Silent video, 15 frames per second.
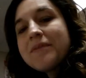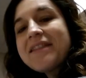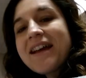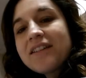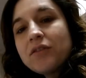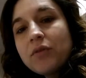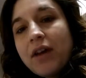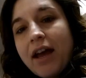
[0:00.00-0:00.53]

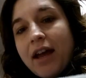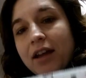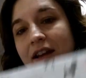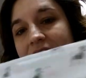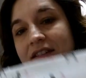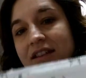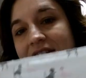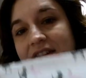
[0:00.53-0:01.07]
that's okay
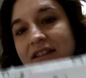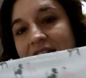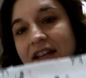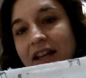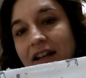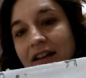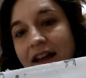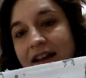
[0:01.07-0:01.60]
because this is going to
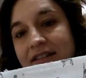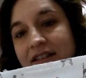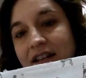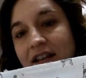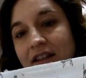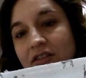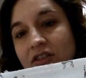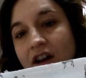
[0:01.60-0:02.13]
get
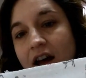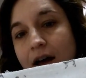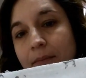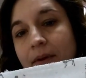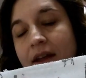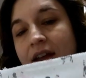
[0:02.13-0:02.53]
elastic in the top.